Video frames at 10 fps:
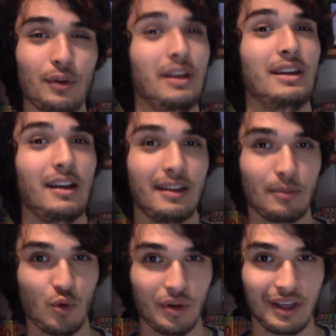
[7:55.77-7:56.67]
or they're nothing
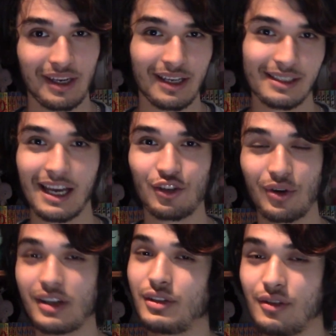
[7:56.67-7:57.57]
more than
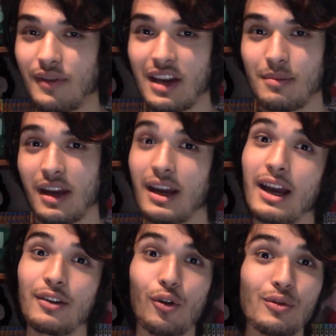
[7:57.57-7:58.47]
exaggerations of anime?
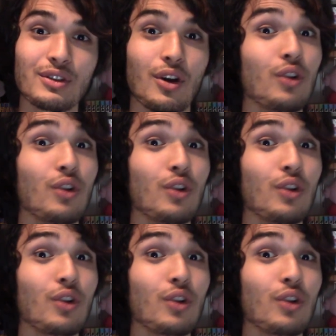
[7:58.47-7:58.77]
And also,